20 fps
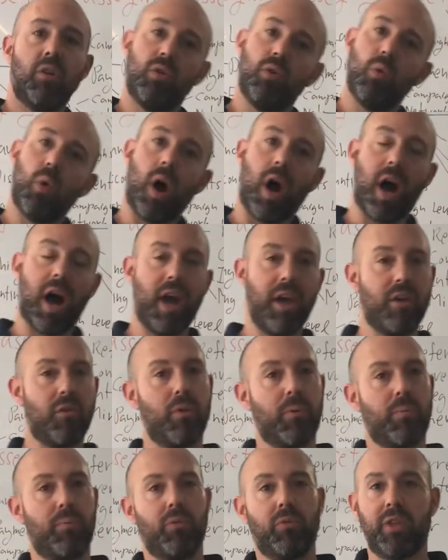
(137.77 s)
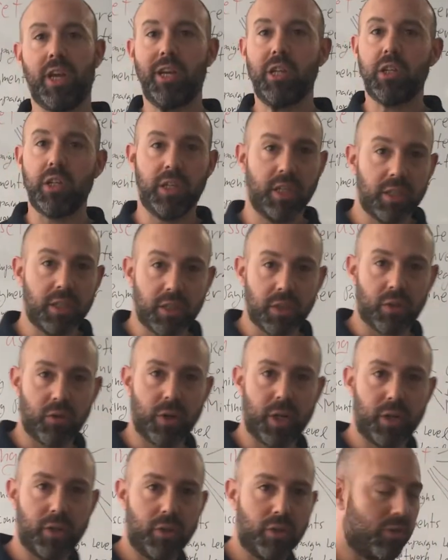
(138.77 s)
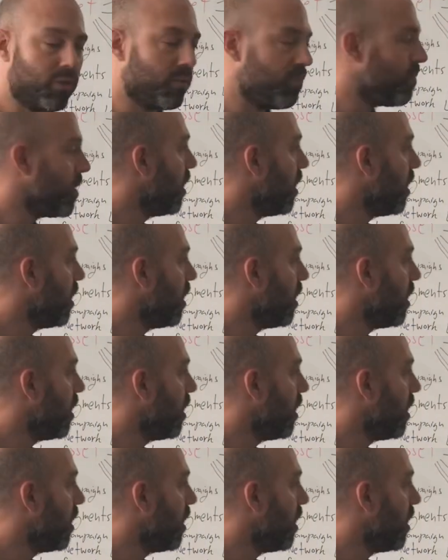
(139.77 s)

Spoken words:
to higher reputation integrators.